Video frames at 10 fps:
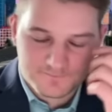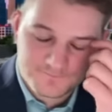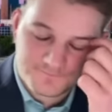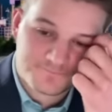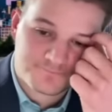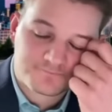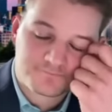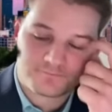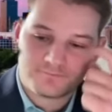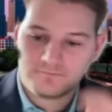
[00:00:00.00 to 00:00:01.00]

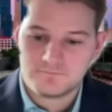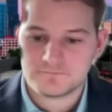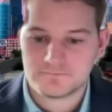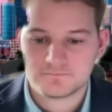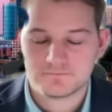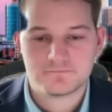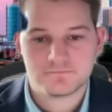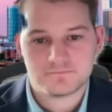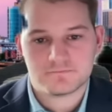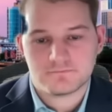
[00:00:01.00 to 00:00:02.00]

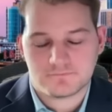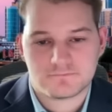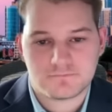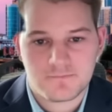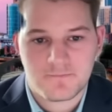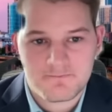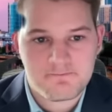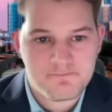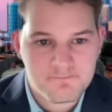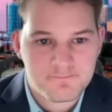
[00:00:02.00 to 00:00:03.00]

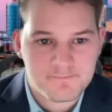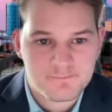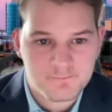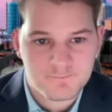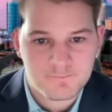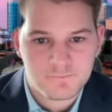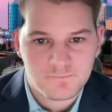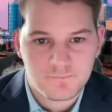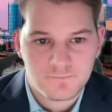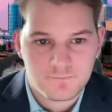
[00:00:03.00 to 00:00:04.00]

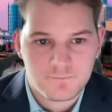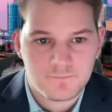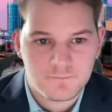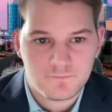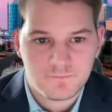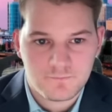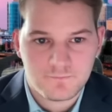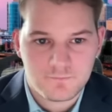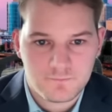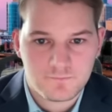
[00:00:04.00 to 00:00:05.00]

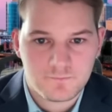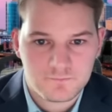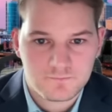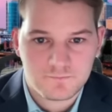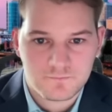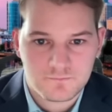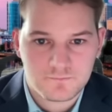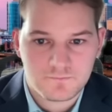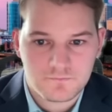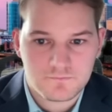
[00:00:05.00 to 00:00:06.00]

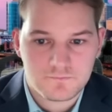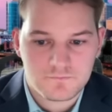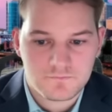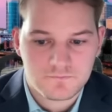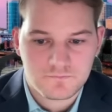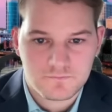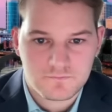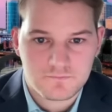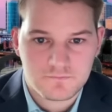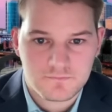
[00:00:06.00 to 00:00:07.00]

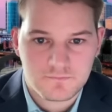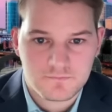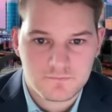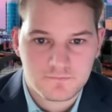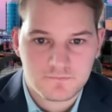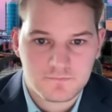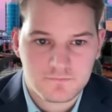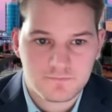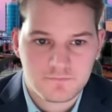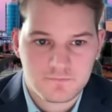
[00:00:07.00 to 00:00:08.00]
The person shown says nothing.